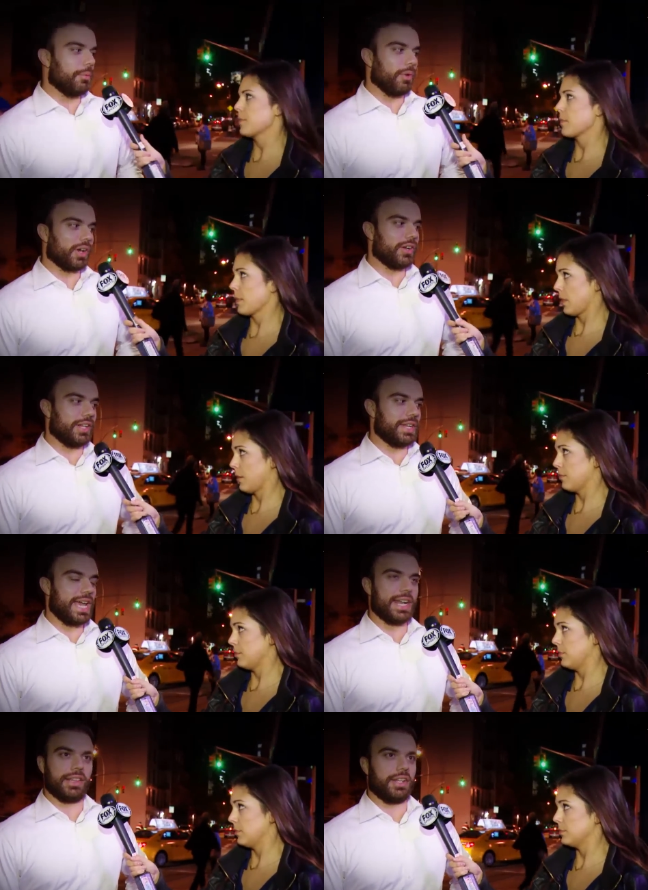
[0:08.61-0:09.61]
Speaker 1: been working all day
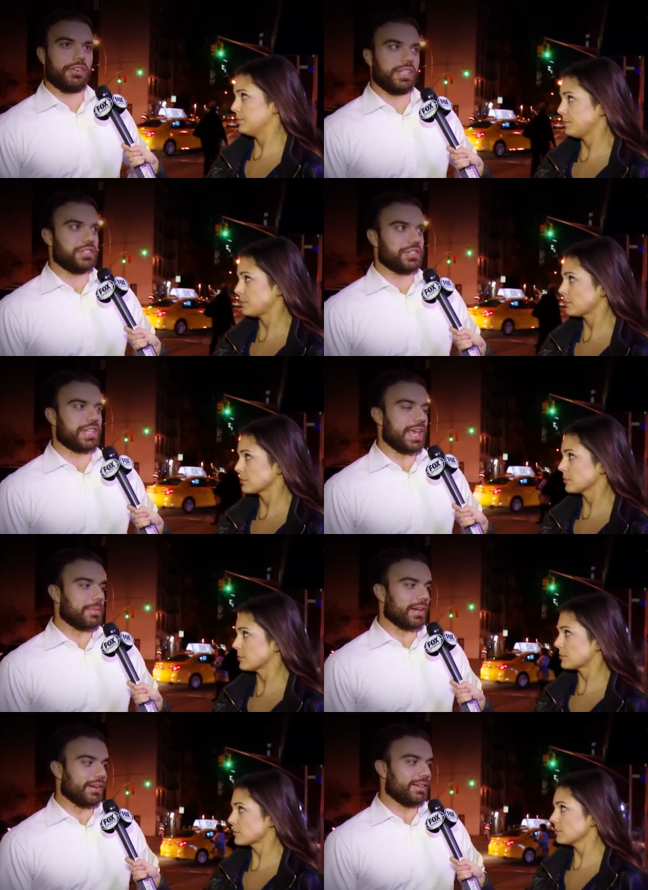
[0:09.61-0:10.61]
and I literally just came here.